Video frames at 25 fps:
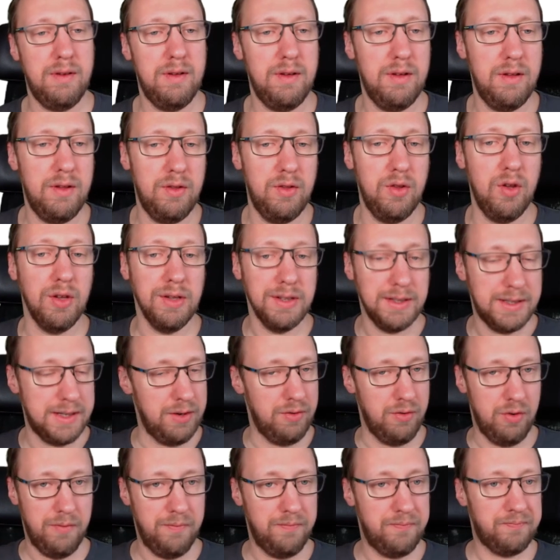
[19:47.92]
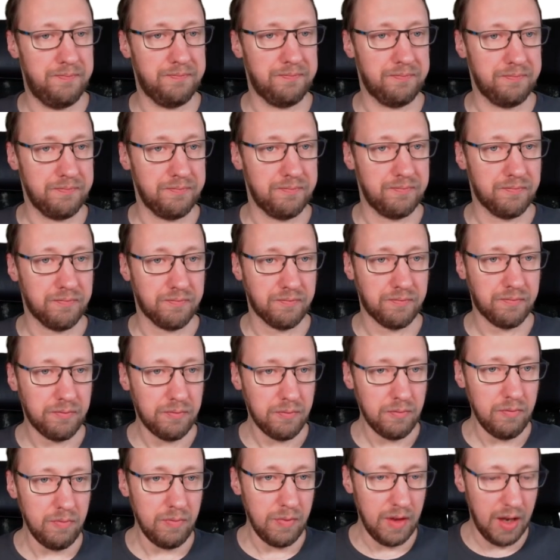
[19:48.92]
non-zero.
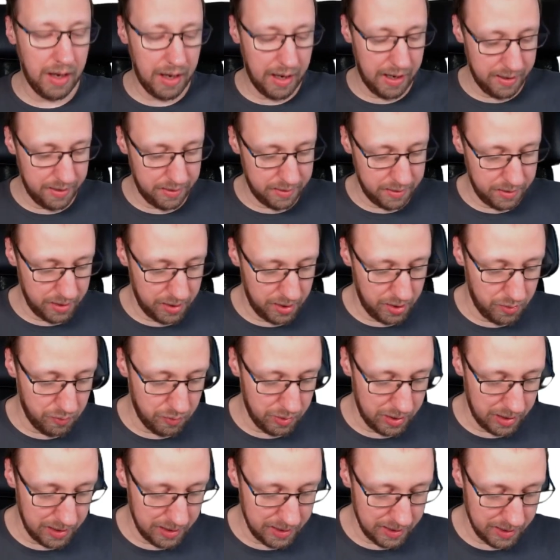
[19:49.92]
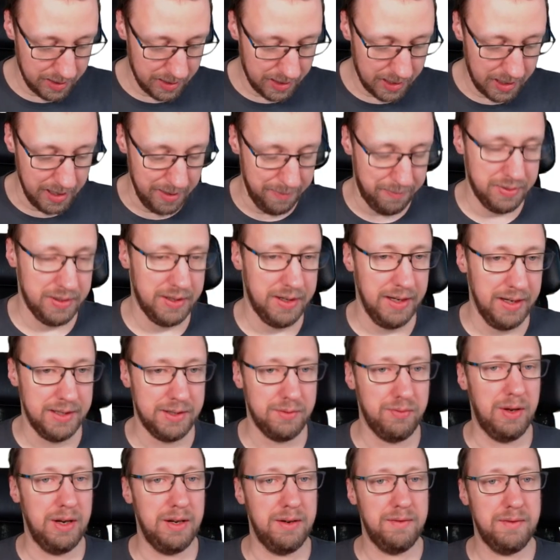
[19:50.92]
And you will keep this
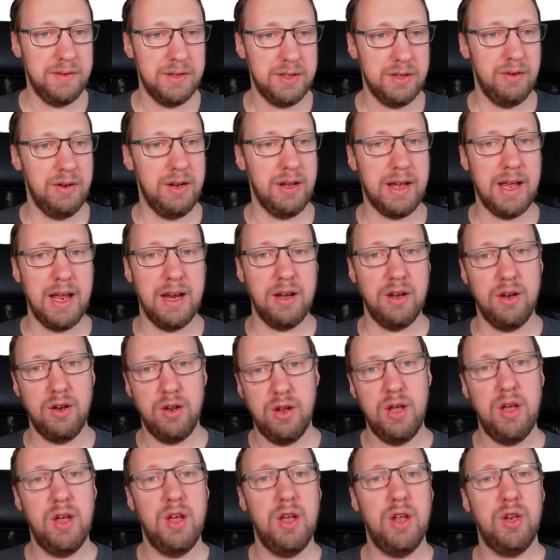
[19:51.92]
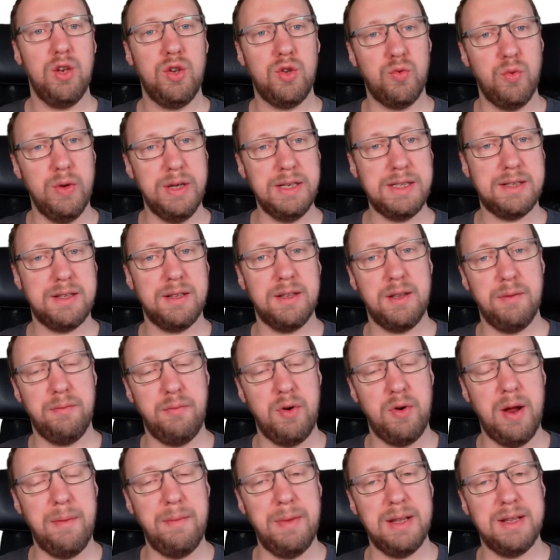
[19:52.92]
one. So you can twist the
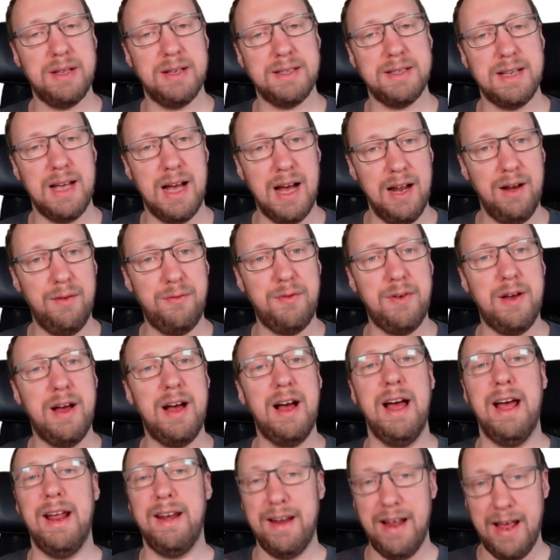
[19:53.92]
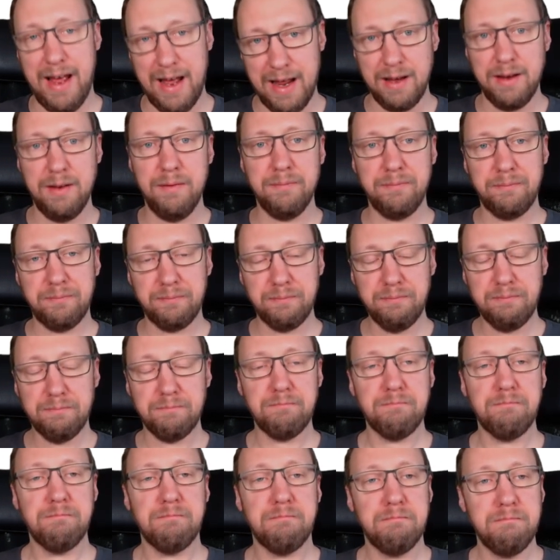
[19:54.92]
parameters alpha and n.
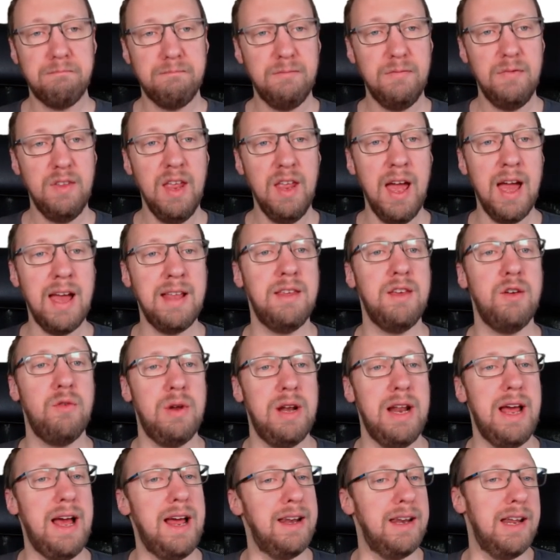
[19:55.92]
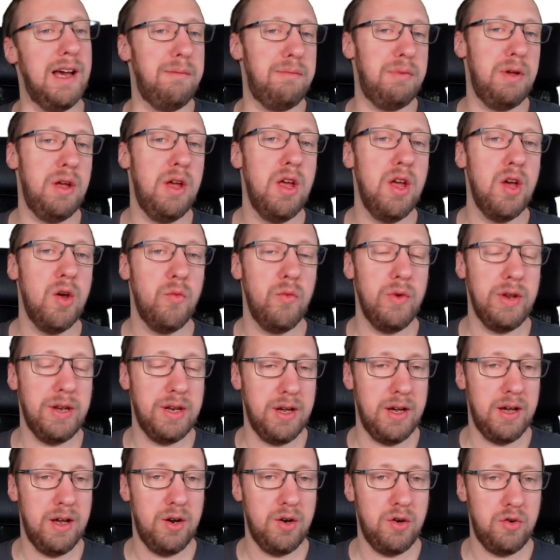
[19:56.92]
You will end up with
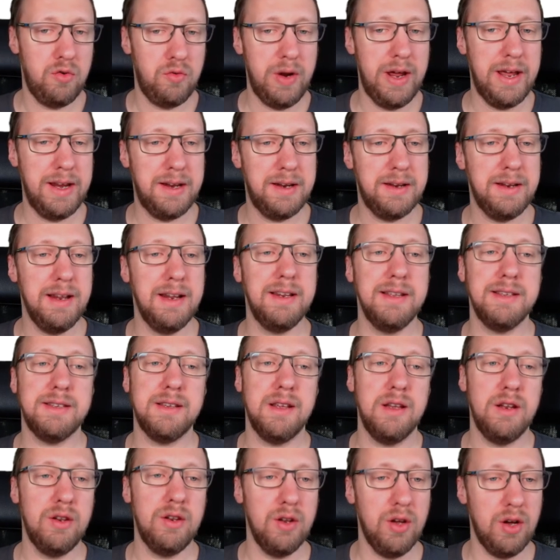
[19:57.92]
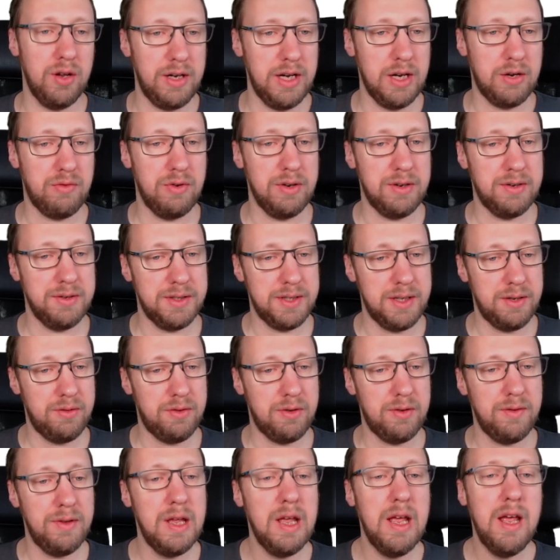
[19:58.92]
a rate that is not equal to
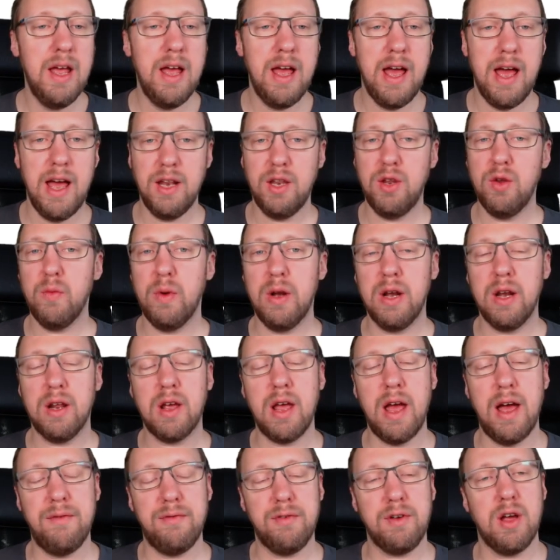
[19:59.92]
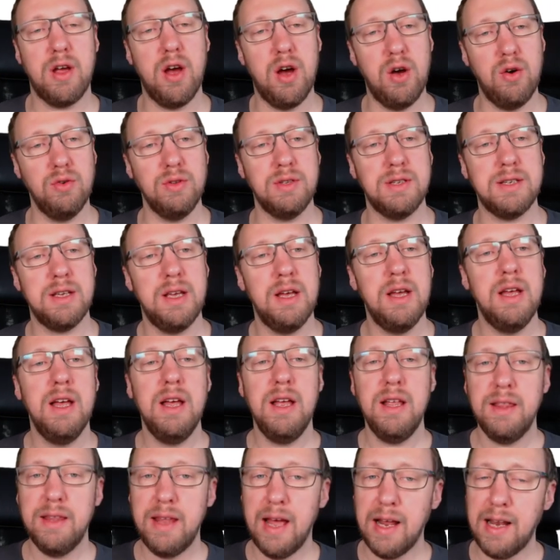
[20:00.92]
0. and you will have codes
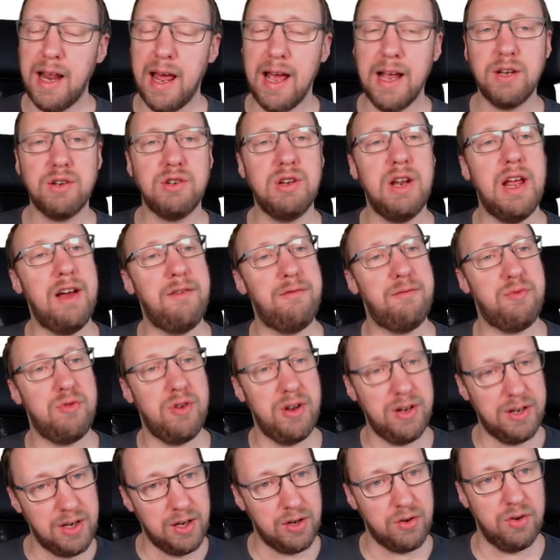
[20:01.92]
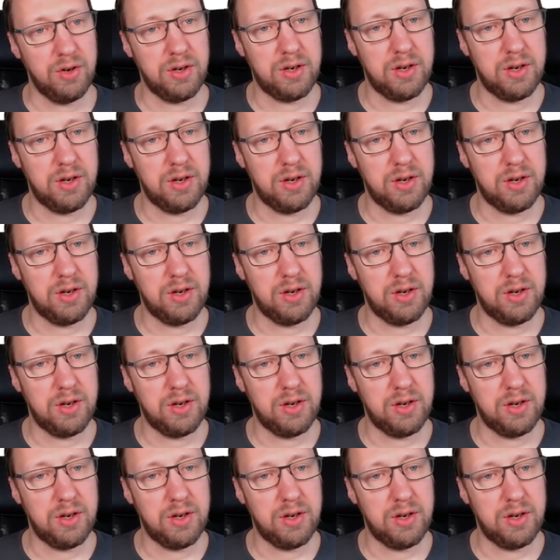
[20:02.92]
that actually have pretty good